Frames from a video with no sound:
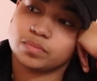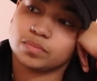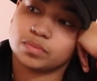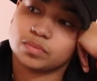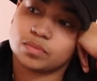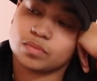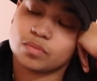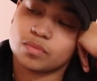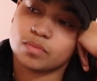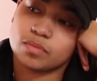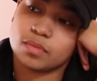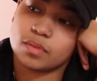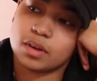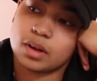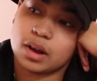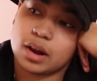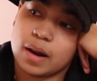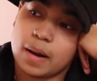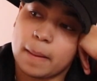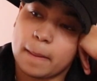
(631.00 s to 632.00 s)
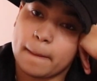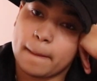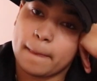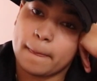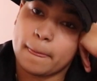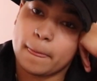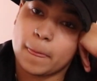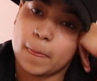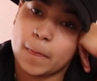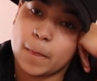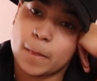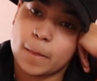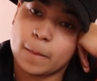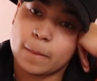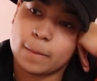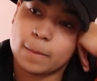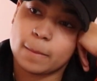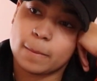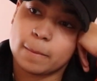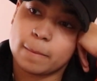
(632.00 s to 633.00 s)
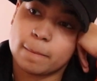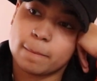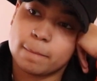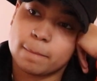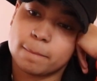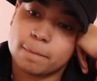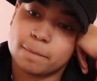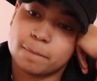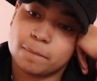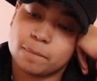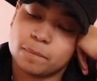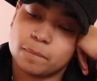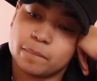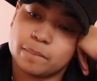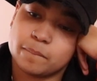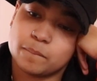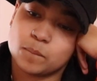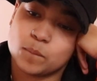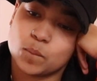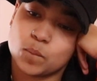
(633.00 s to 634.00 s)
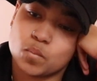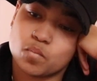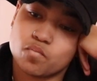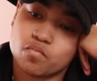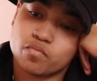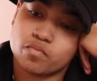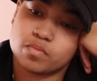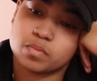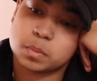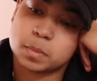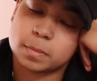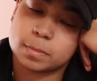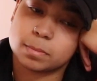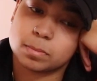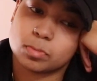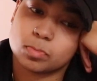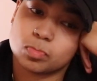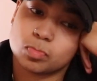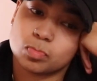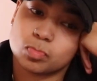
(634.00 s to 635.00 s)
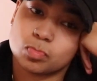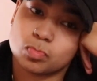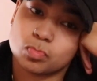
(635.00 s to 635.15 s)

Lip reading: (not speaking)